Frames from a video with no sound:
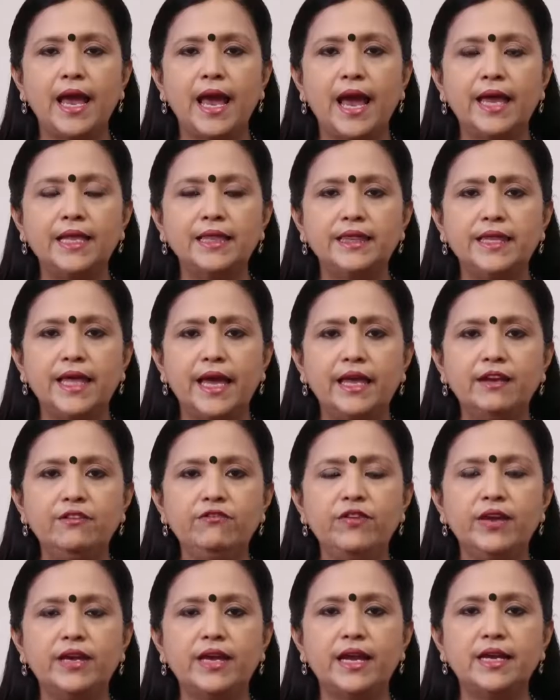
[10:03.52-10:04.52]
and then
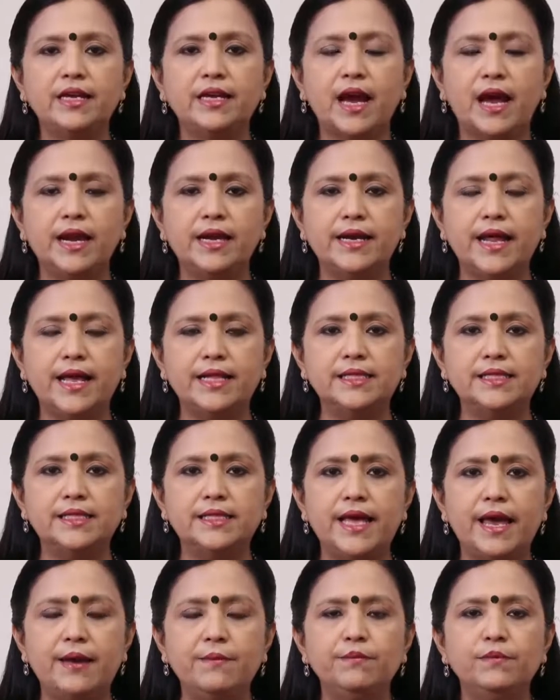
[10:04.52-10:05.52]
we can condense
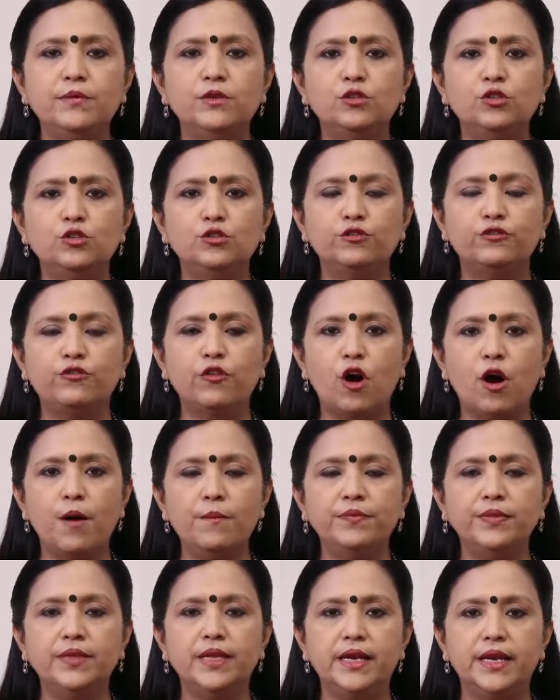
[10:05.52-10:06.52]
them to
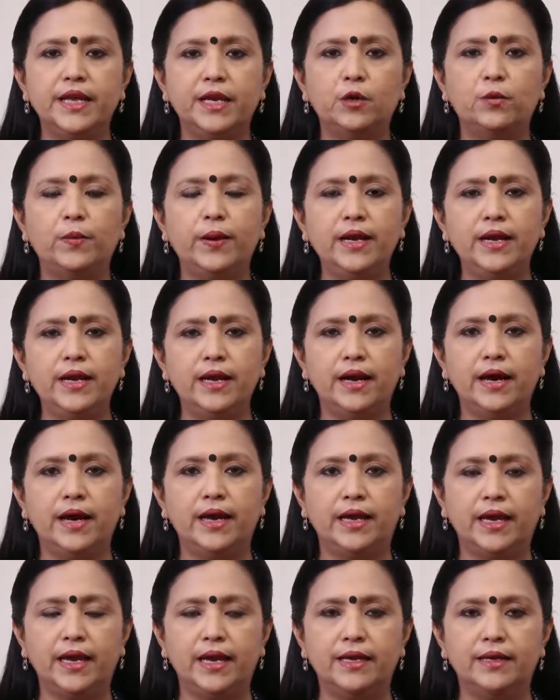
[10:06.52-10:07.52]
form the liquid
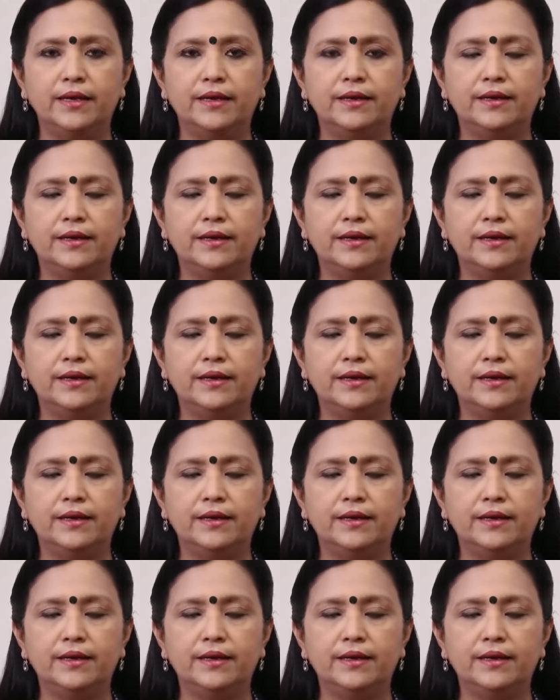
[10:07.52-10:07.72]
again.